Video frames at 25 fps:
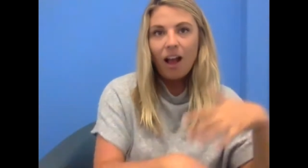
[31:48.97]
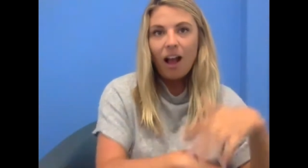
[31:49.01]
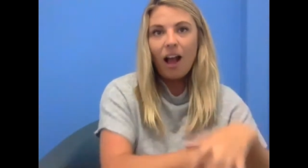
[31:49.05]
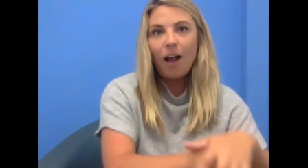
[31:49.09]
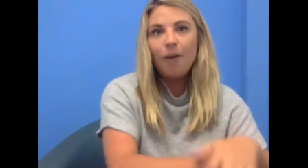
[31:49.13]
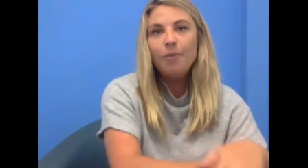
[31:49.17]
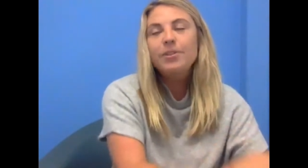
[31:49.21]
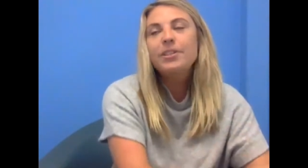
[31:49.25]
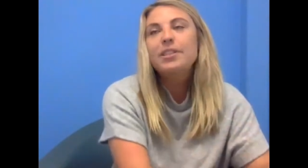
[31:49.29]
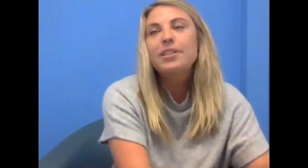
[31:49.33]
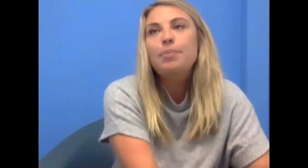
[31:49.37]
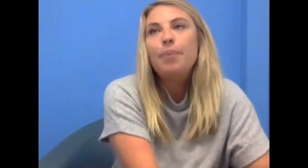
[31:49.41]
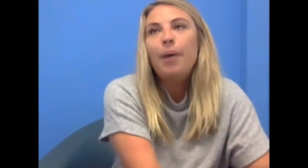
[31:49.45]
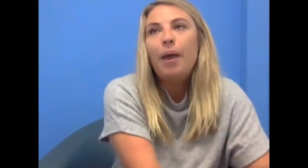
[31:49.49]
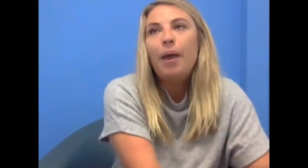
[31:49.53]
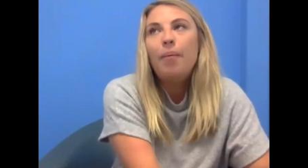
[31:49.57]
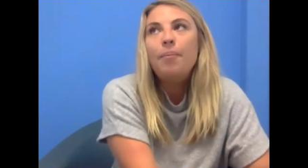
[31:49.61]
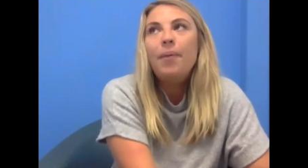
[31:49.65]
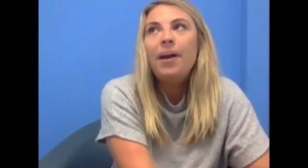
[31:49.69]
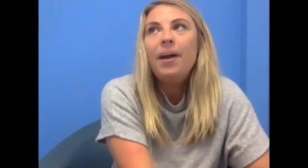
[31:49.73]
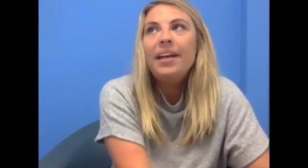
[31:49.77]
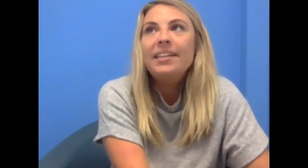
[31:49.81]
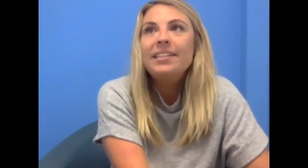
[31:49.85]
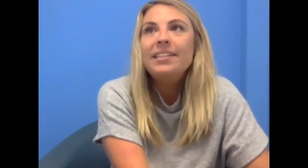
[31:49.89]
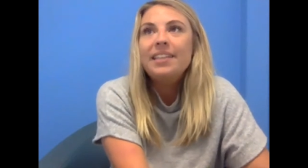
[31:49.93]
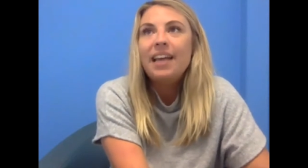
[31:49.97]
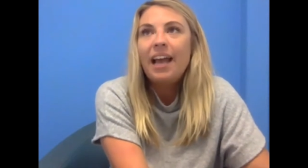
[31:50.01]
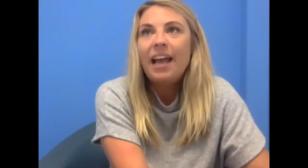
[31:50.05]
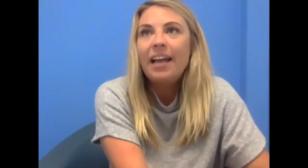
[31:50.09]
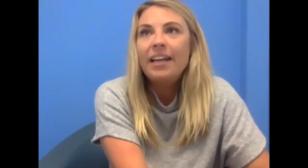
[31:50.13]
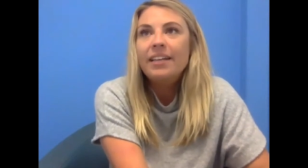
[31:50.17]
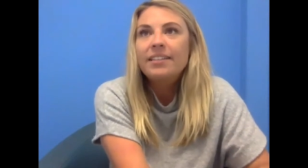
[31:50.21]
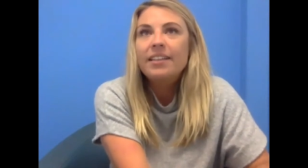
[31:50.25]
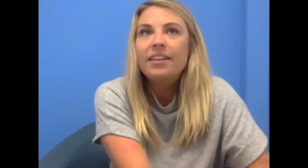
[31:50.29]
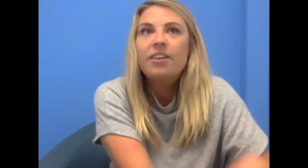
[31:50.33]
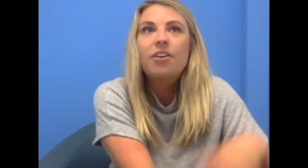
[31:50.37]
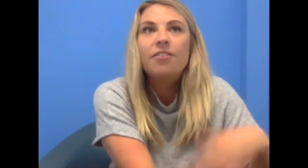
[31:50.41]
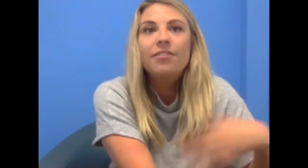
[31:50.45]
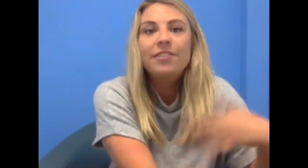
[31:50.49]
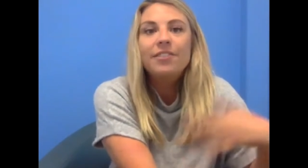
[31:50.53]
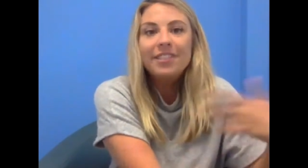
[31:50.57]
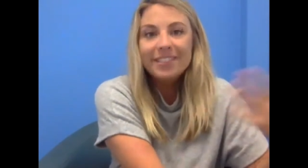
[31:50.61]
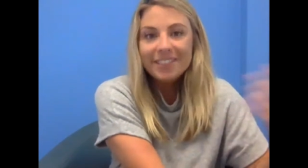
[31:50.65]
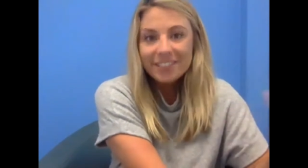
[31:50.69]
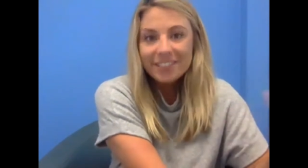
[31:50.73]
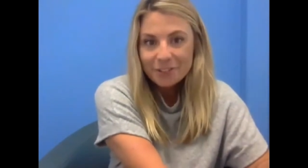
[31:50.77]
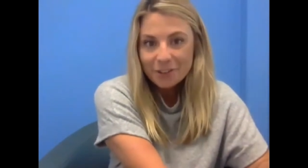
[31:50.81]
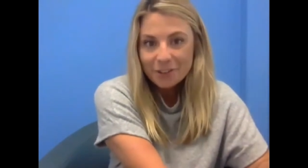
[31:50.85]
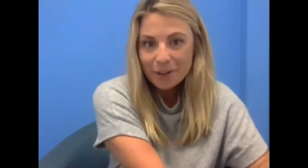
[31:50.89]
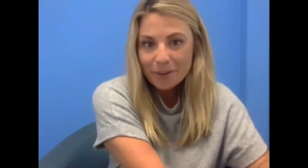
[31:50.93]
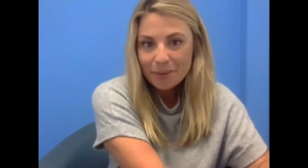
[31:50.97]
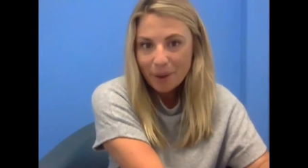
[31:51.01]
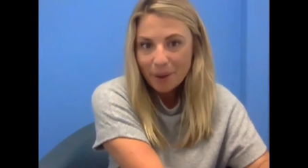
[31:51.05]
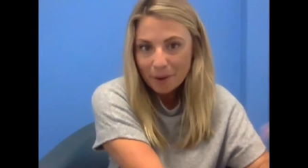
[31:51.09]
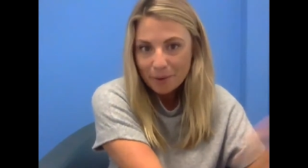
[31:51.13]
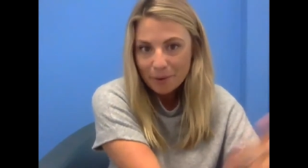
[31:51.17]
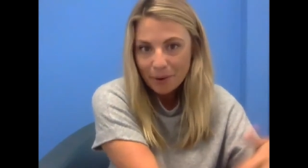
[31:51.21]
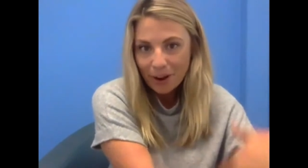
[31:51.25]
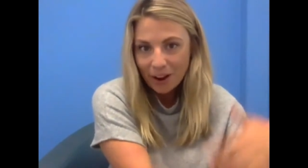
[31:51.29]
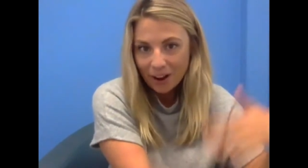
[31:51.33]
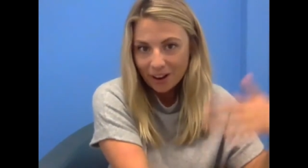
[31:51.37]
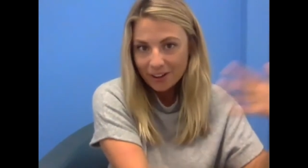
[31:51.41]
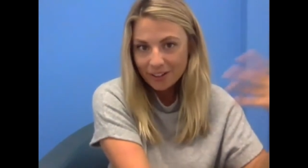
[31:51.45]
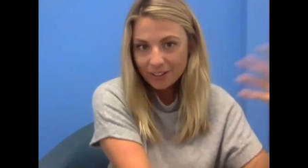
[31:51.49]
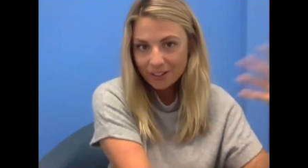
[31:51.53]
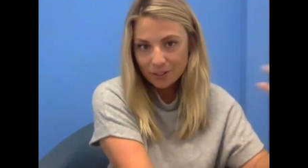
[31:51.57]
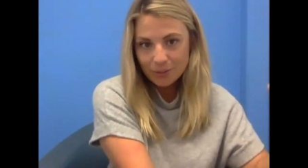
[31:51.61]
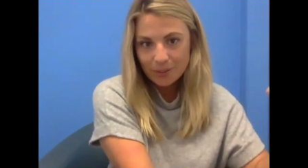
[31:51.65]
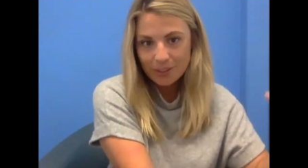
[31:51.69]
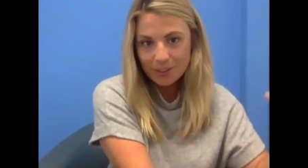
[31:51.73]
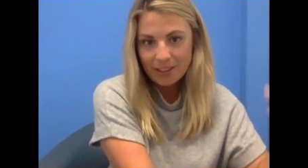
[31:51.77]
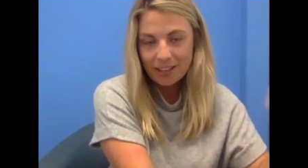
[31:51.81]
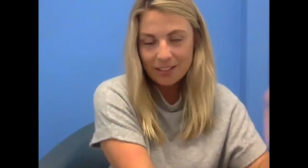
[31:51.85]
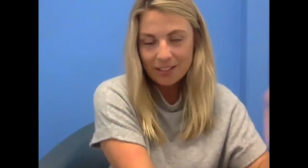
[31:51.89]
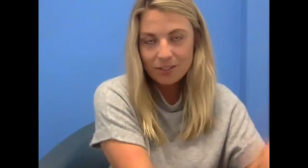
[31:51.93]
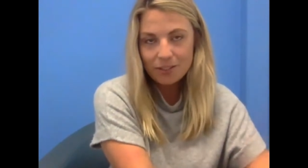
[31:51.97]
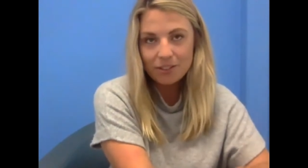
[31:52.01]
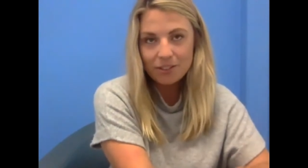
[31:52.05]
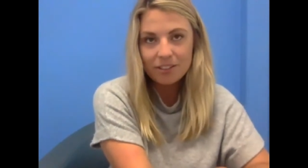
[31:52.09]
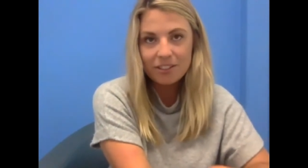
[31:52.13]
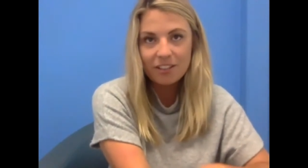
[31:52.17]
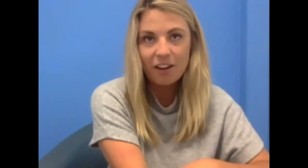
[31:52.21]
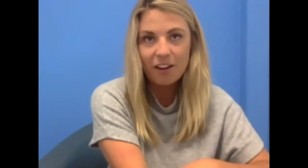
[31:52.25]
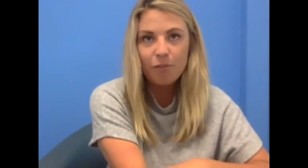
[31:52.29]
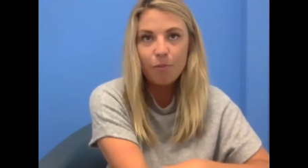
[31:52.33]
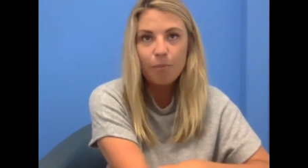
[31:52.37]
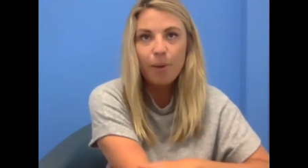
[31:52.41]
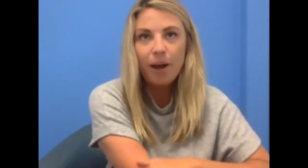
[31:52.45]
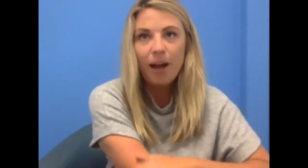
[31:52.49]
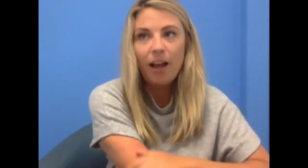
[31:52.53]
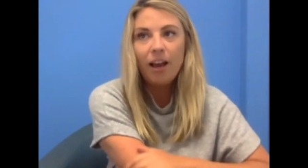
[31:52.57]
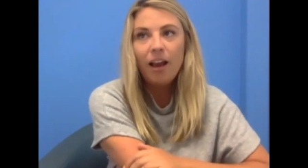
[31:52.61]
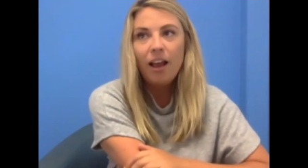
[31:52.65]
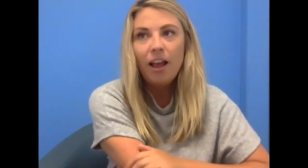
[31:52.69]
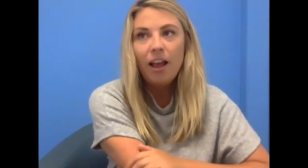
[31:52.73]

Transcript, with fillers: I would spend my days like obviously doing my work and doing that sort of stuff, but